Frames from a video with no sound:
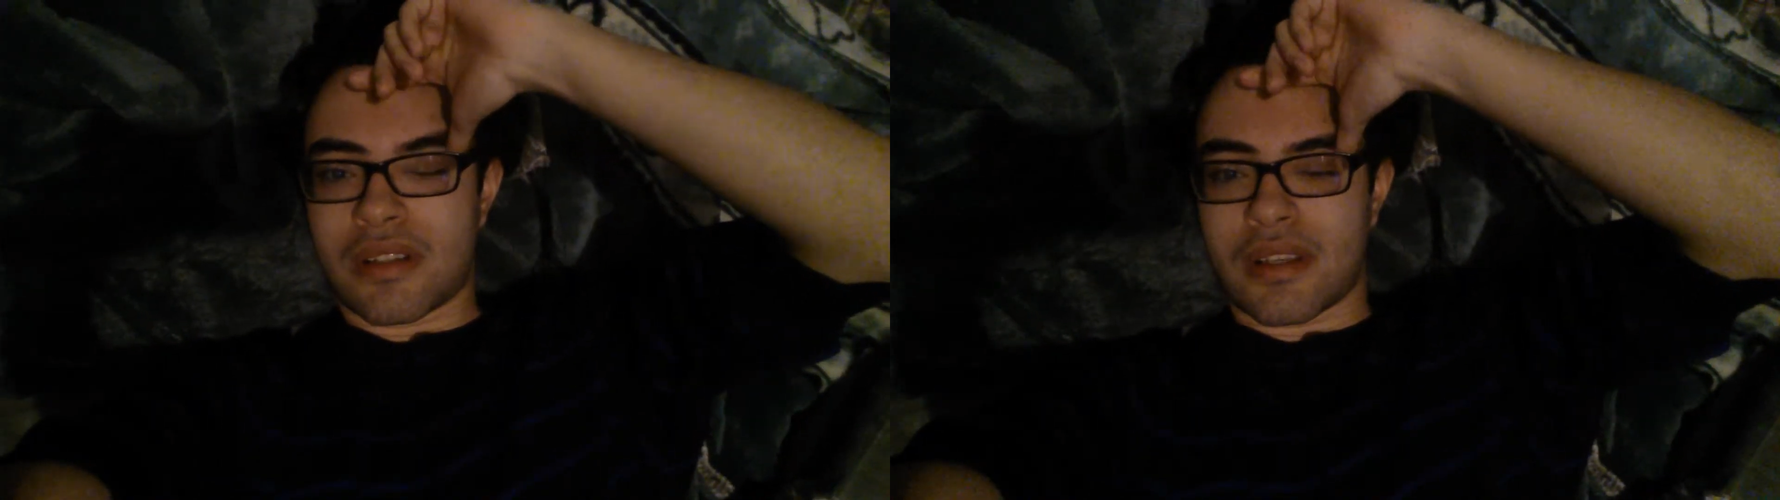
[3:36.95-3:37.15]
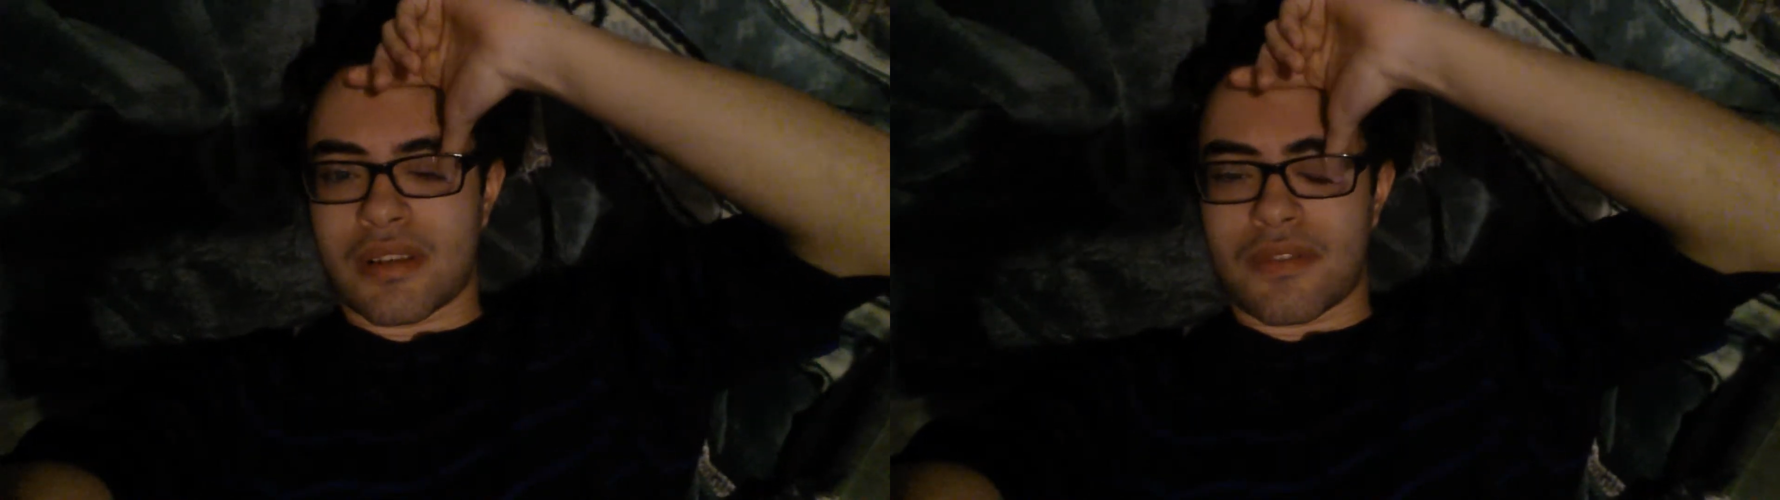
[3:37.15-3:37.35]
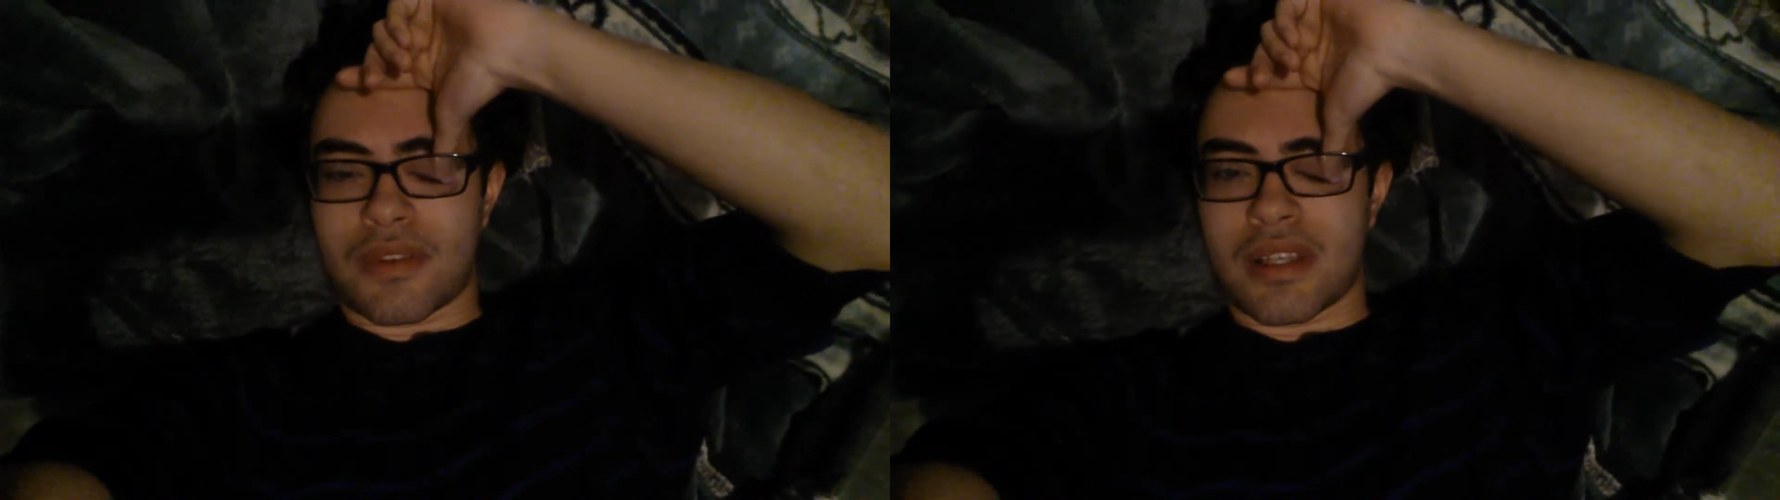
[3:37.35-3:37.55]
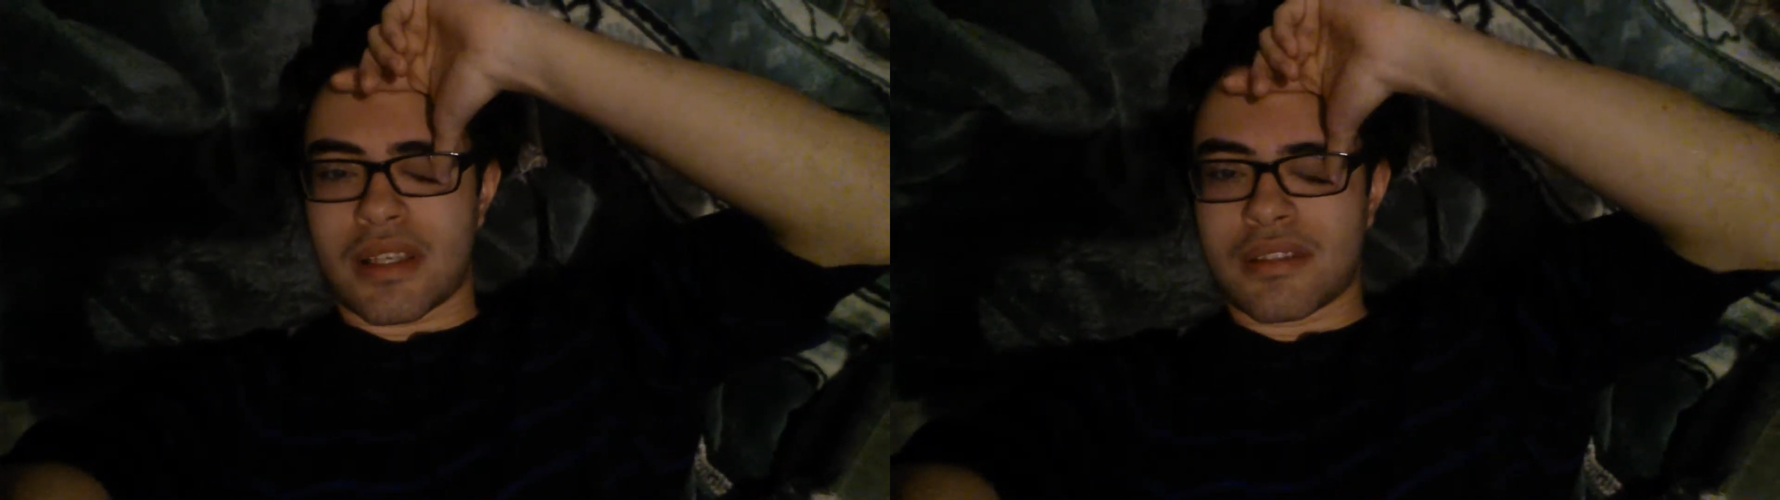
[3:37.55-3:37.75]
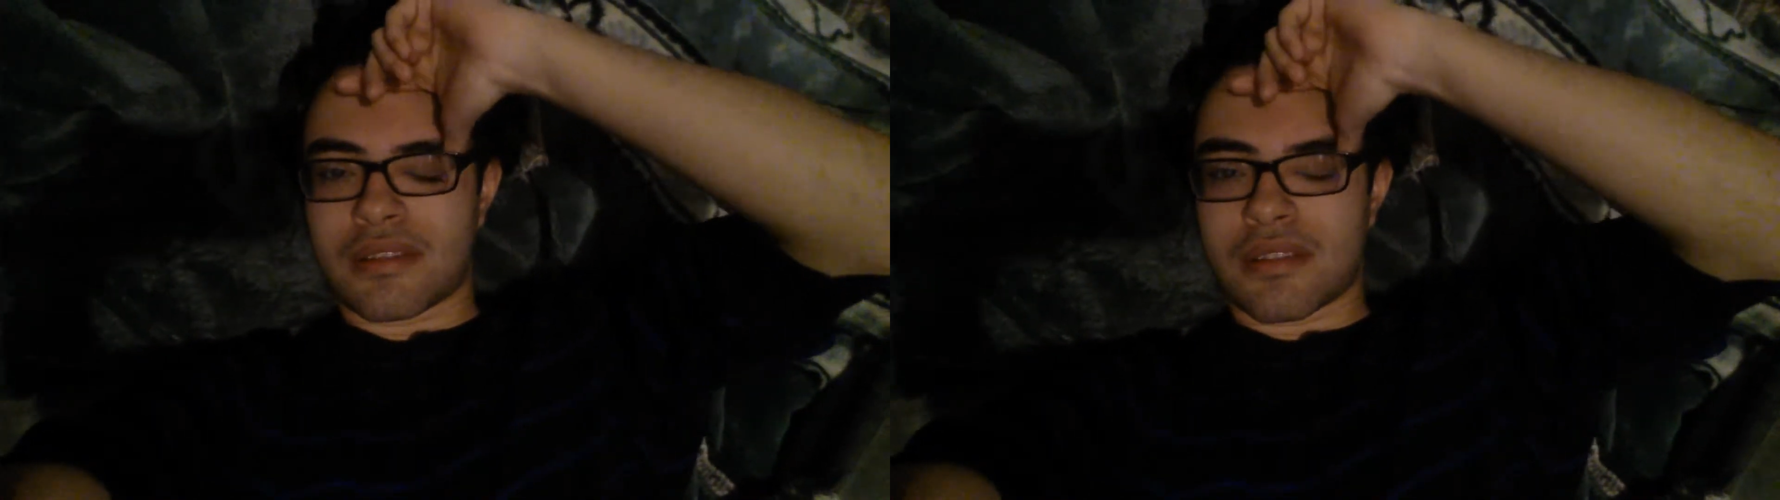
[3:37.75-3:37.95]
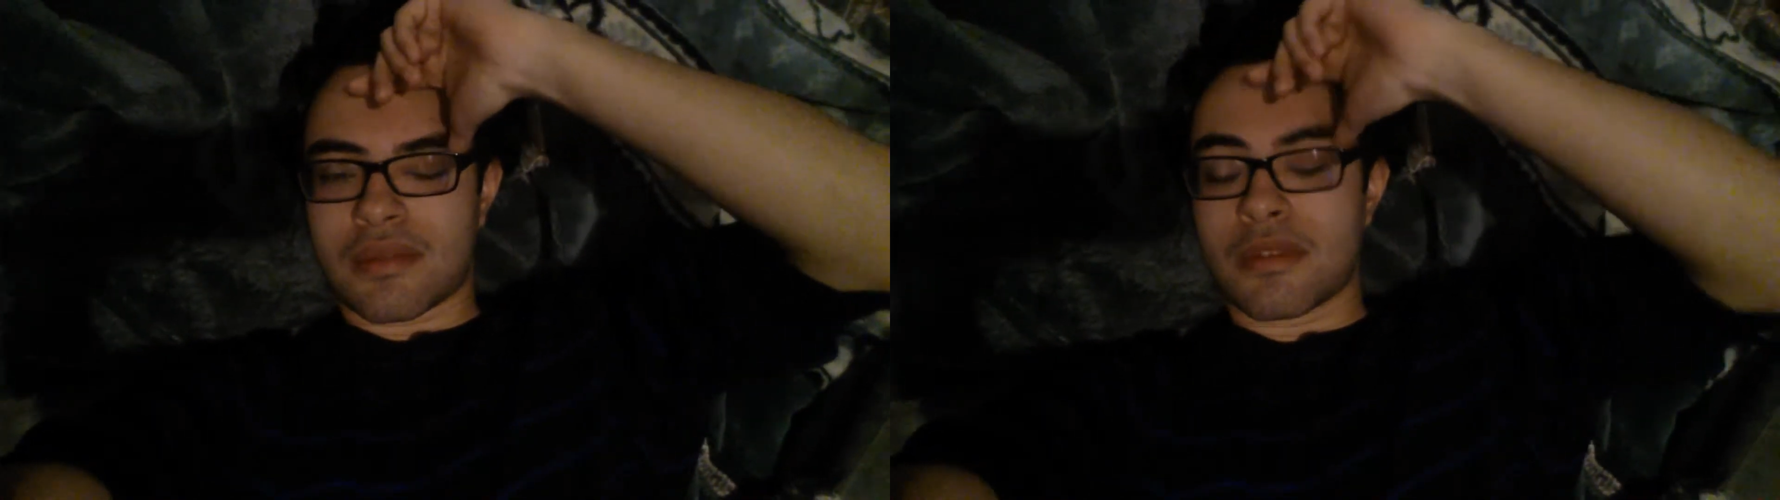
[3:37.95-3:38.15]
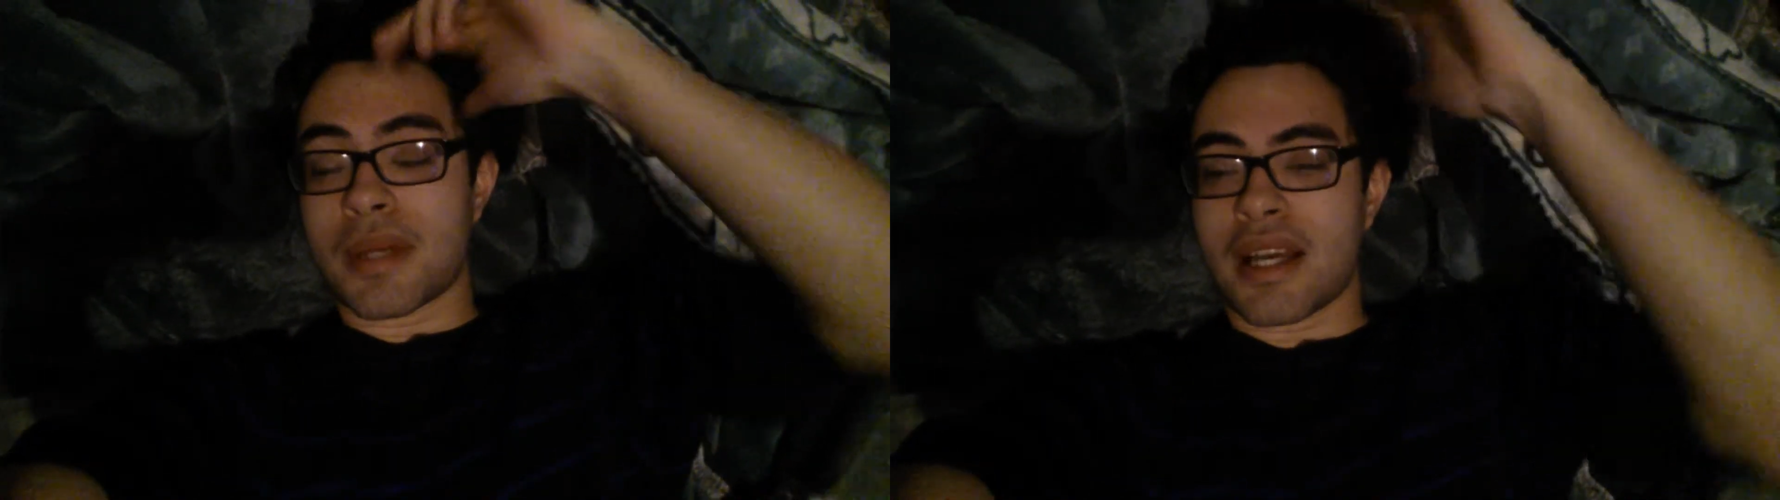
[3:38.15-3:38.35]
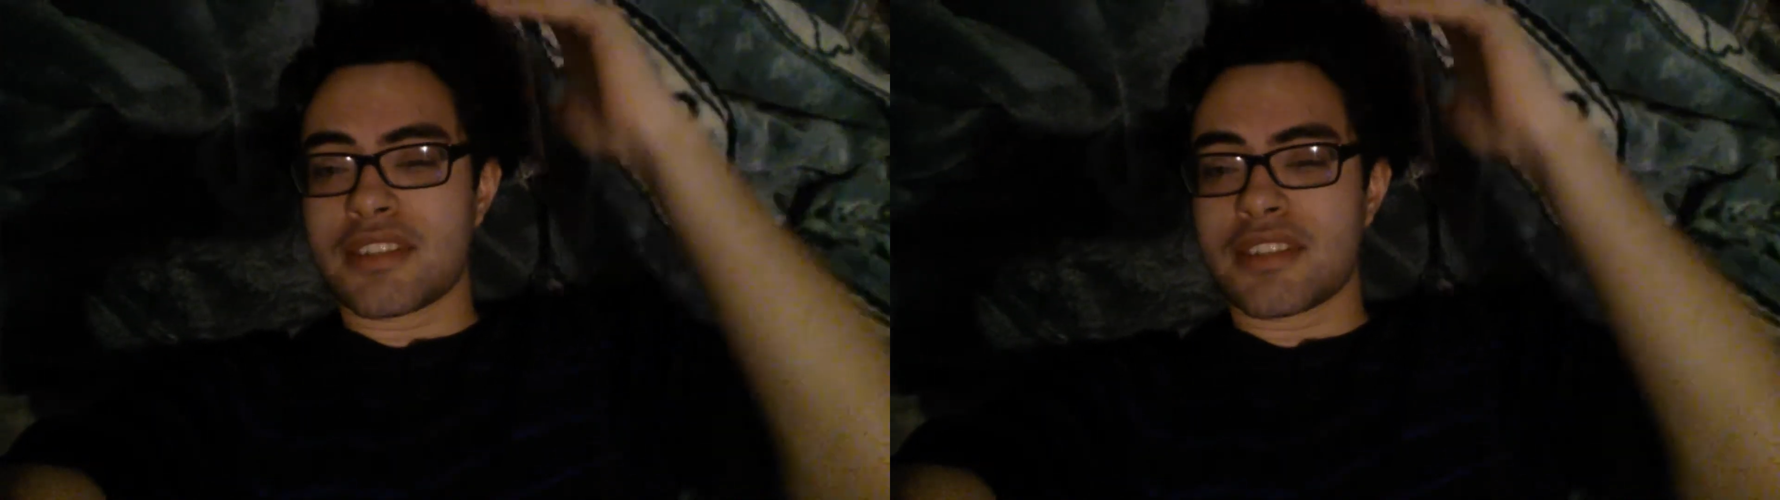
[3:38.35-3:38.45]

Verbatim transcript: I feel like it's I mean